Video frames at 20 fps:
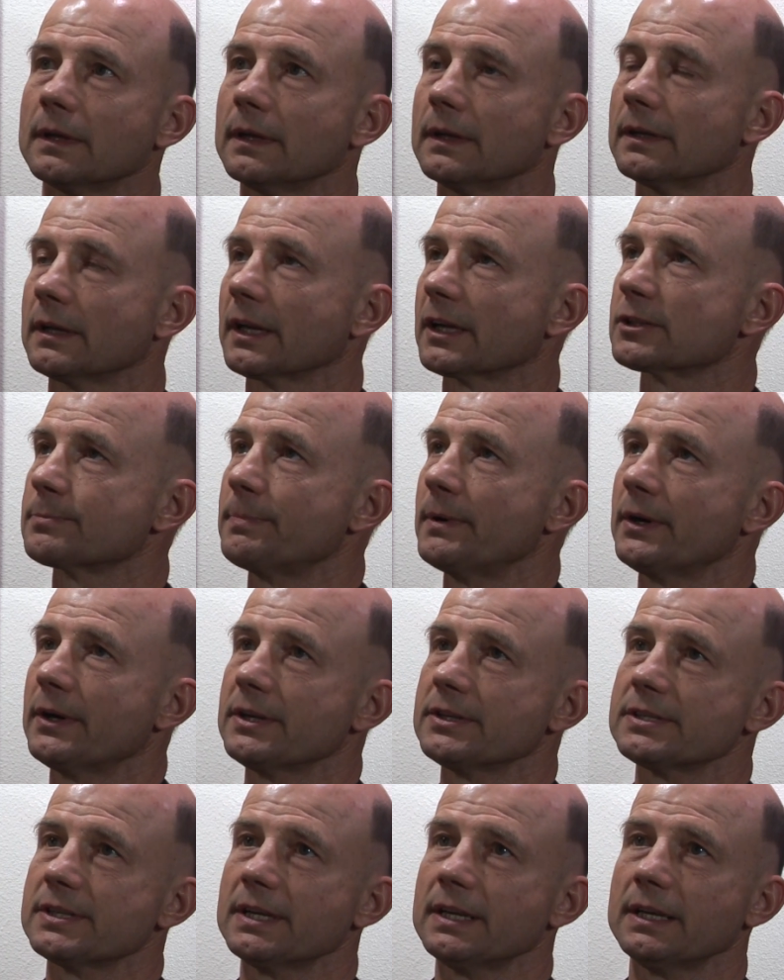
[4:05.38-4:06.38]
and
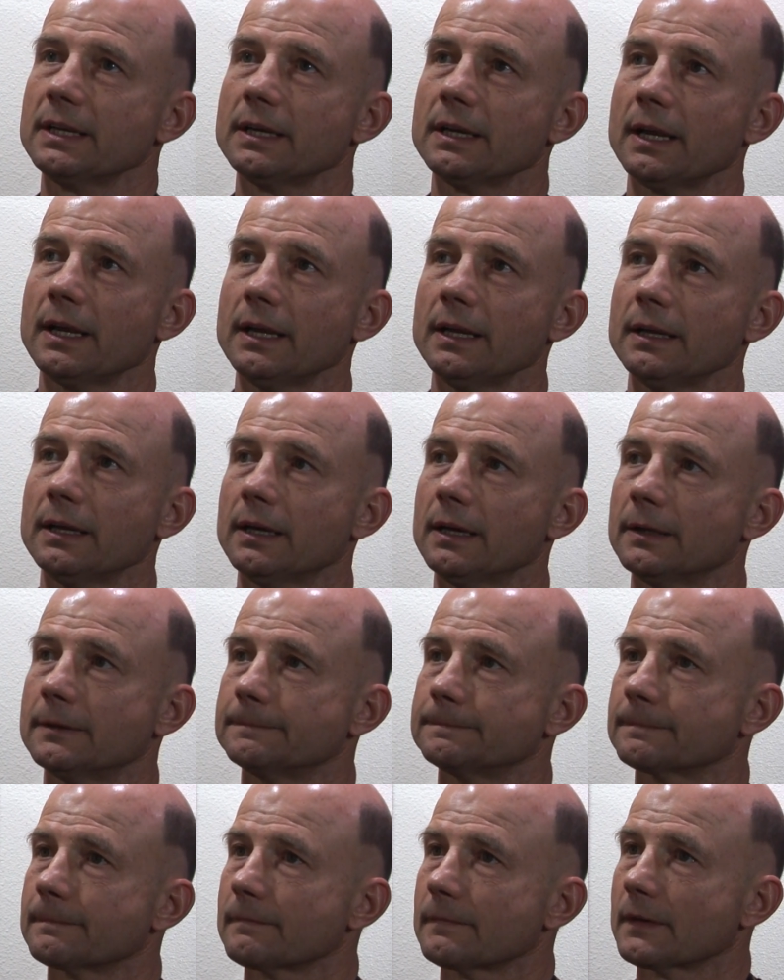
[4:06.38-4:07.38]
experiencing
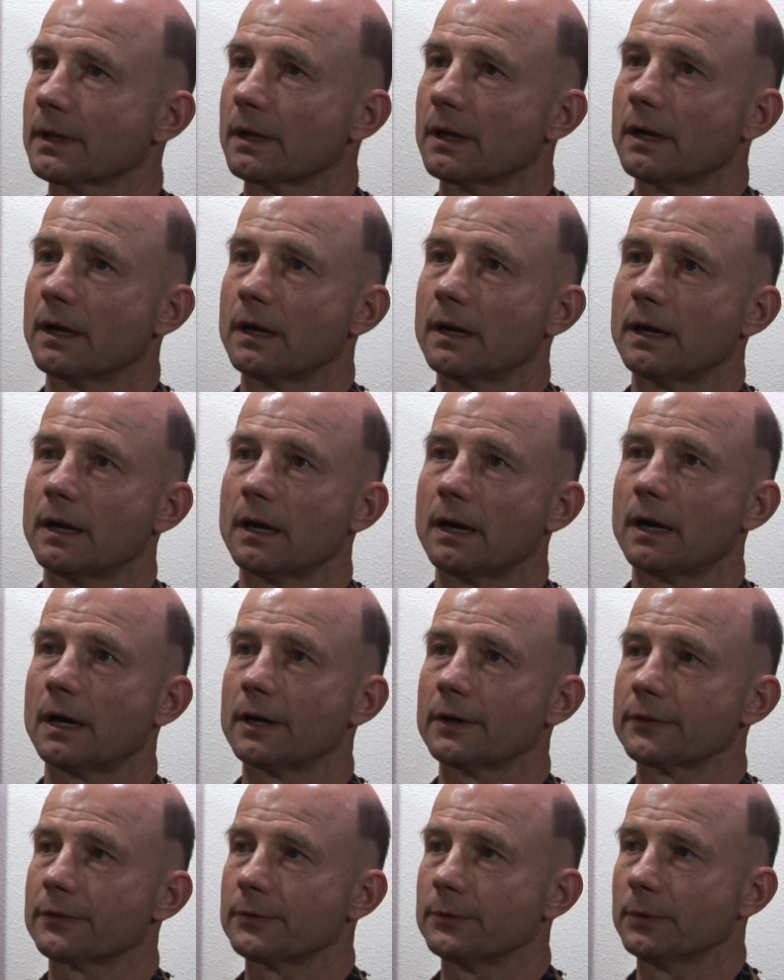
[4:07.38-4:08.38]

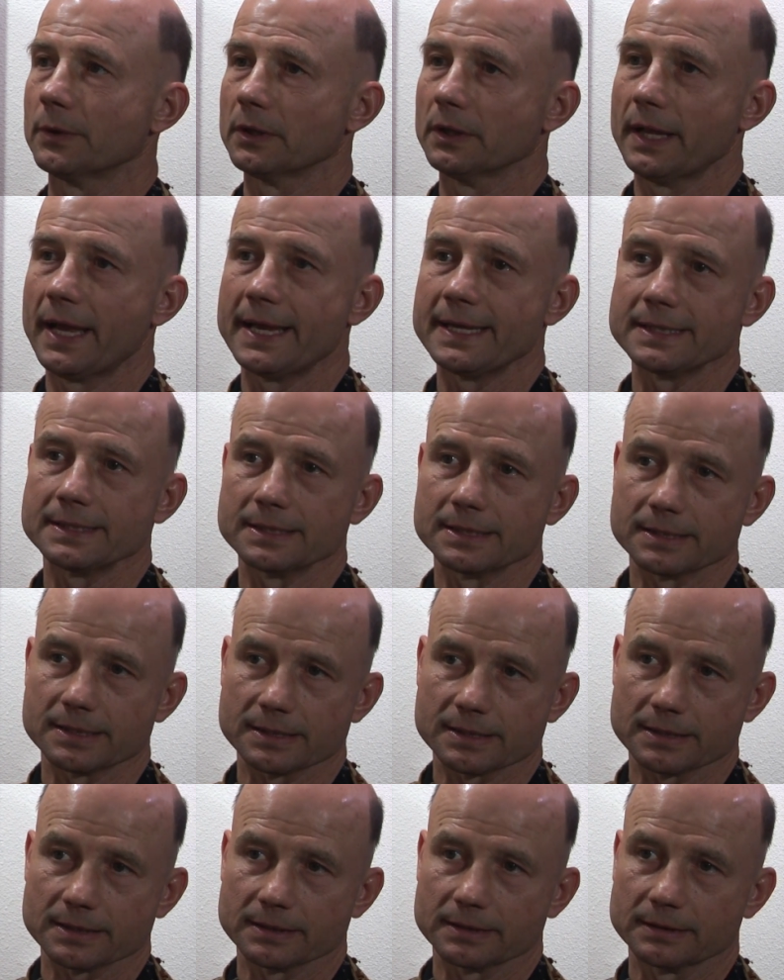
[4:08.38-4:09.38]
art through a
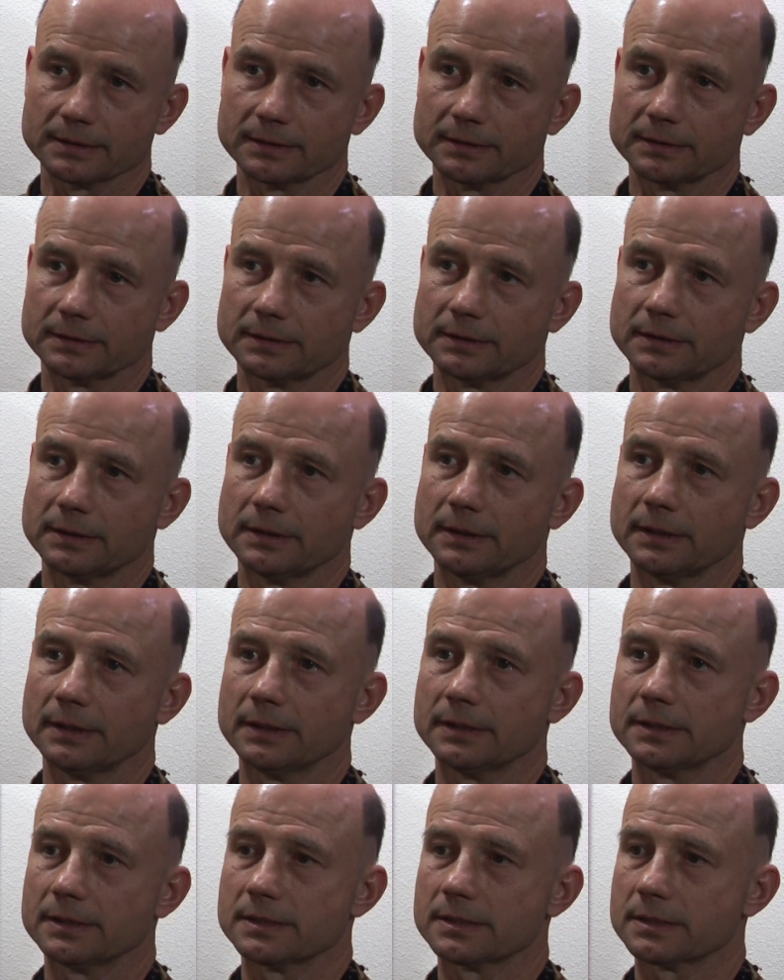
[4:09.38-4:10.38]
lens
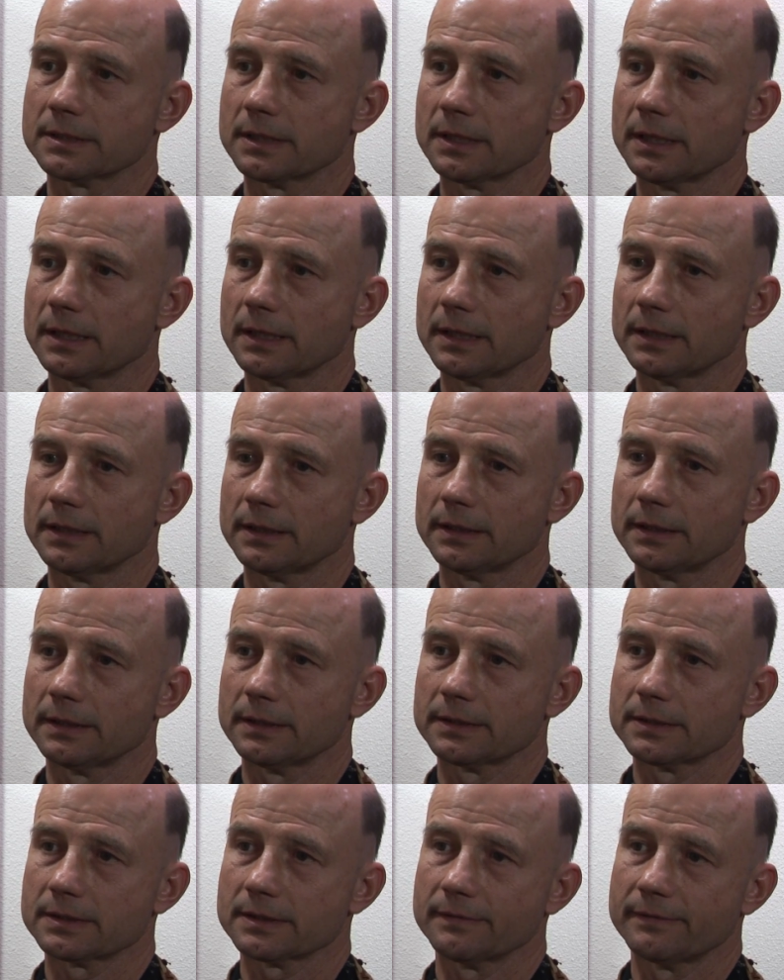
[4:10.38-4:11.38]
is
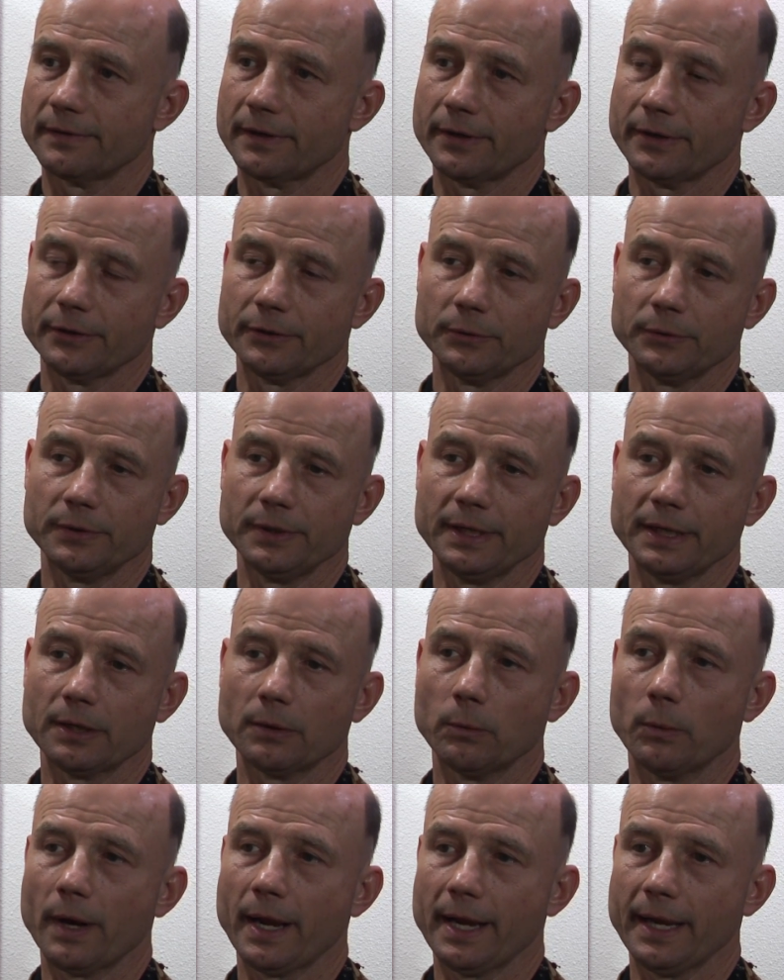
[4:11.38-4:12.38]
it's a very
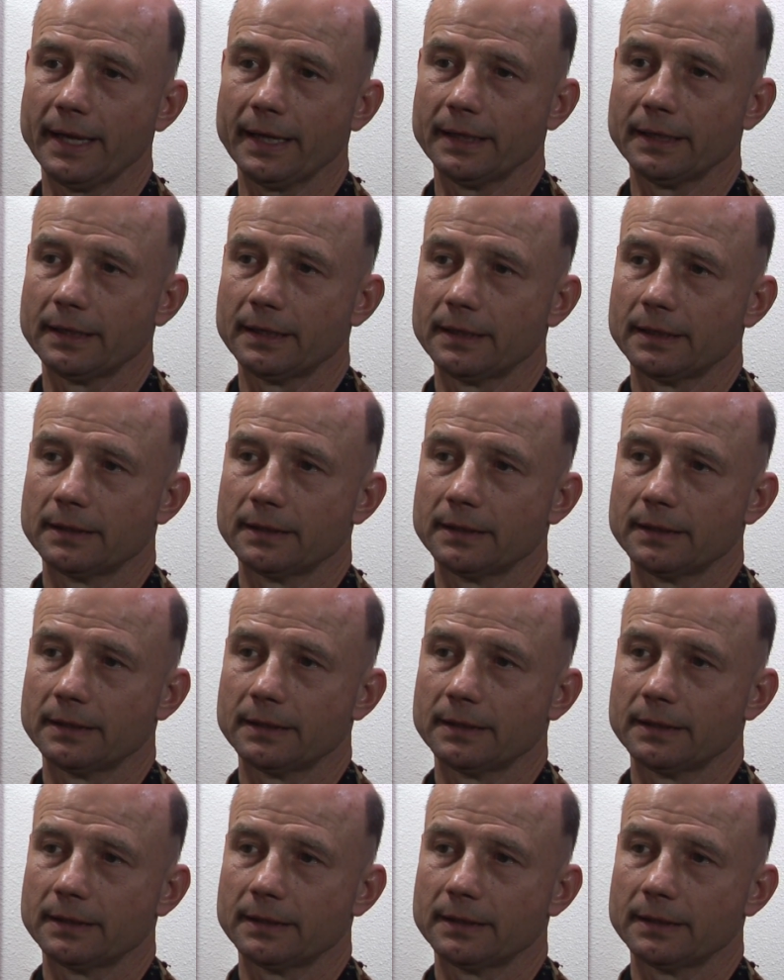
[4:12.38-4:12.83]
unique way.